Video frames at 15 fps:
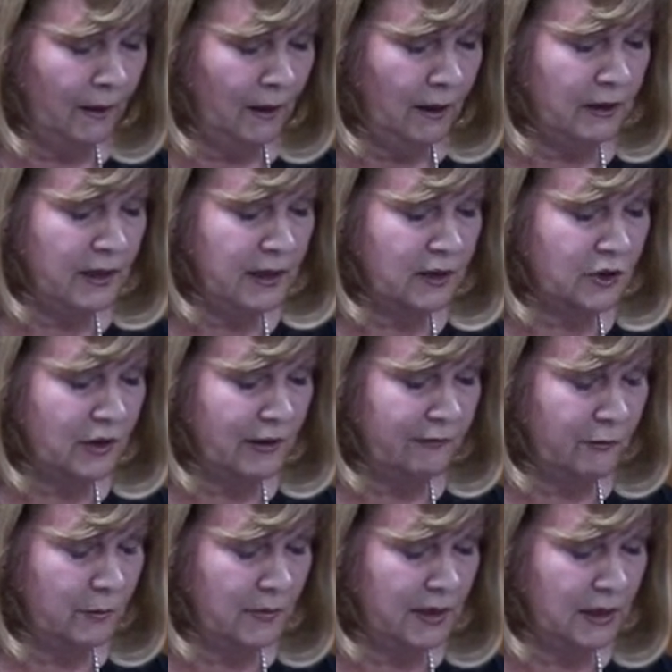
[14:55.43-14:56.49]
An extract
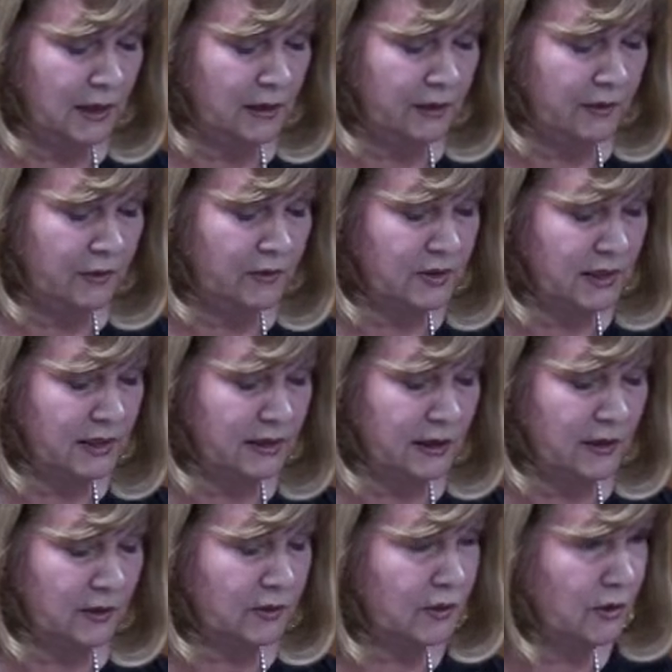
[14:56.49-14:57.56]
from Medical News
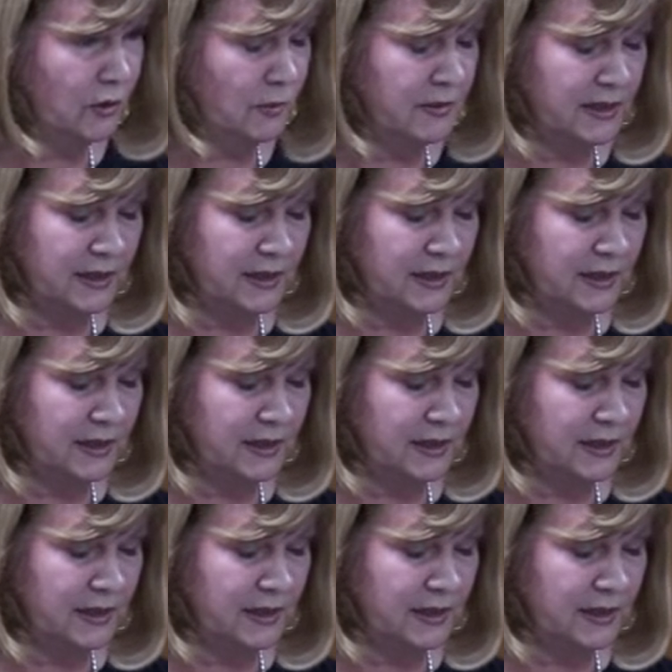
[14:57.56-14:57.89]
dated October